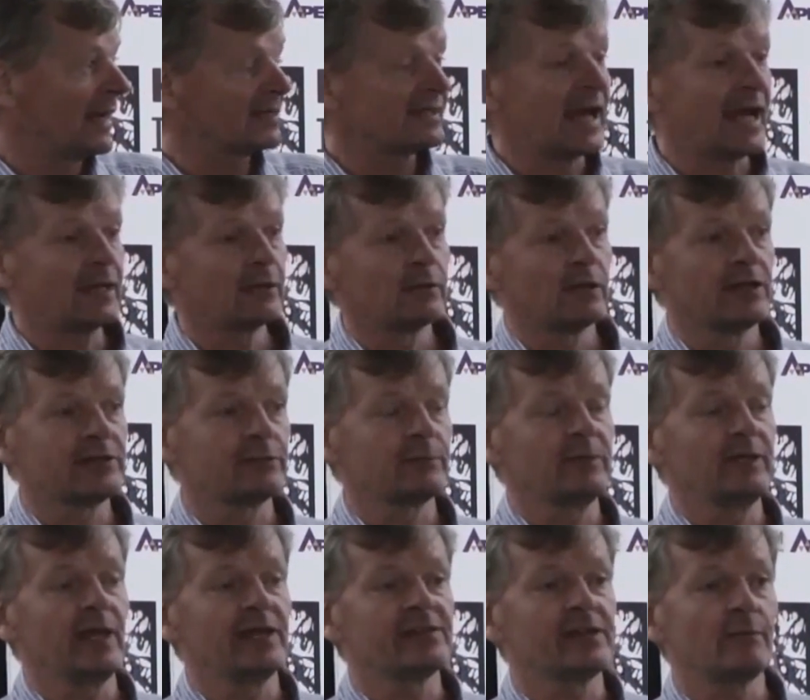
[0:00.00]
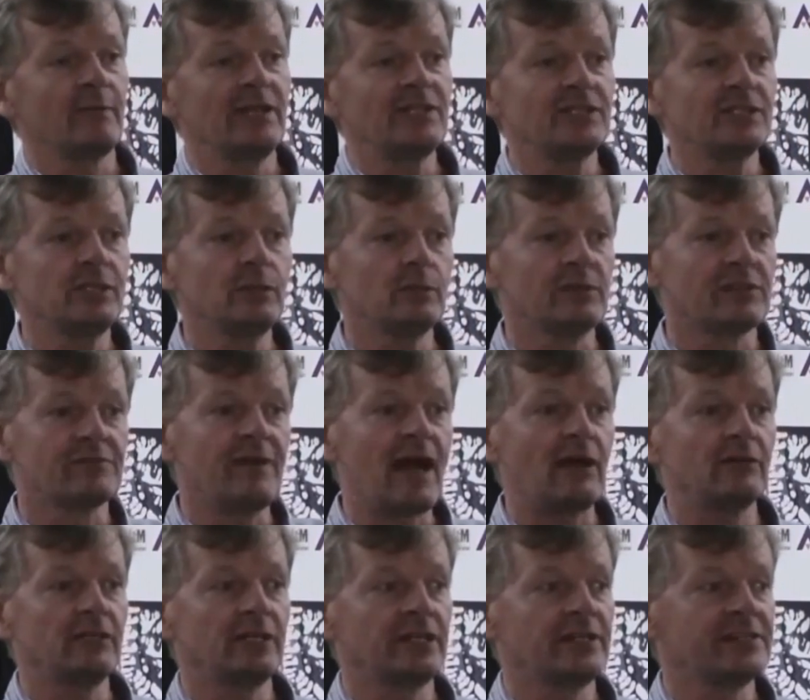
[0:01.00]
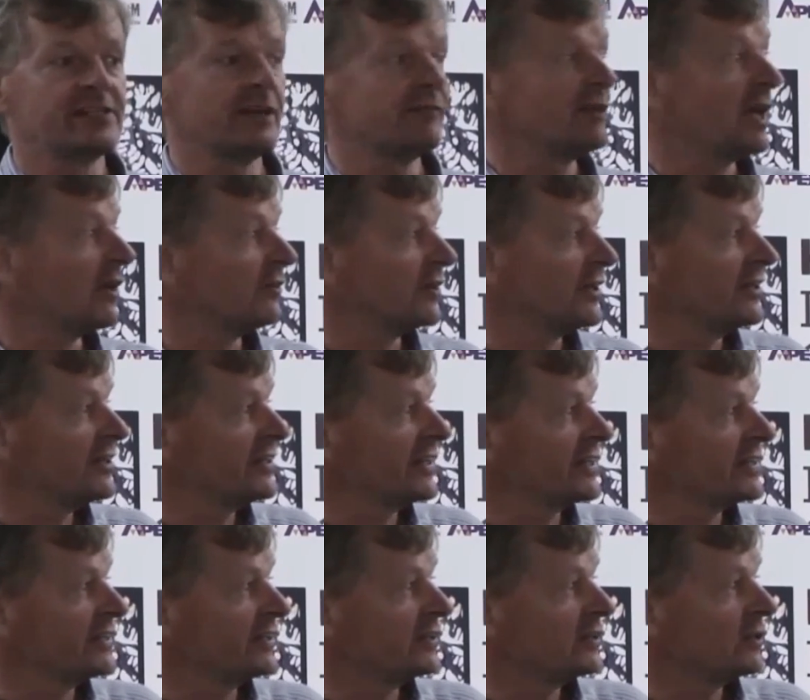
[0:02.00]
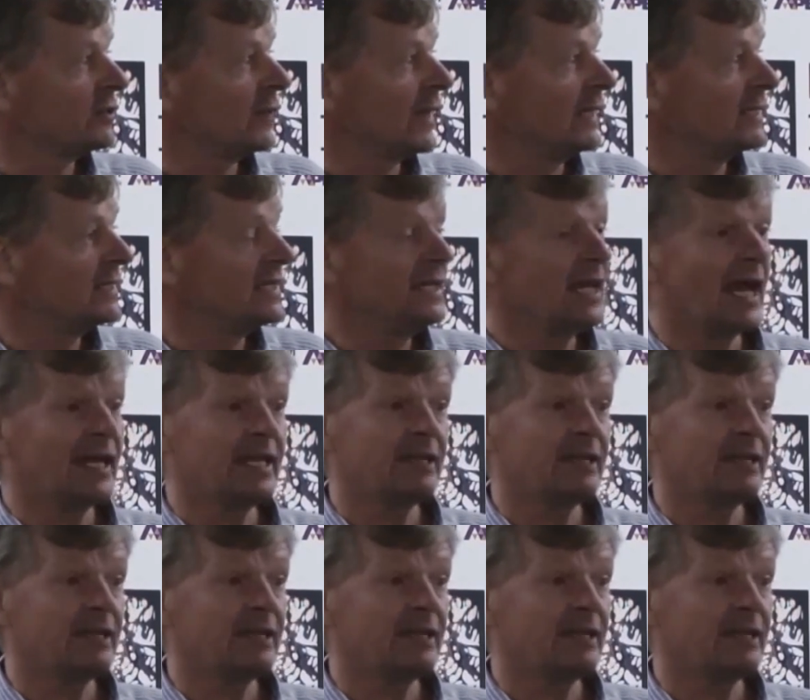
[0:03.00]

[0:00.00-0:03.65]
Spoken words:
Baghdad, as I mentioned, was founded in 762 AD,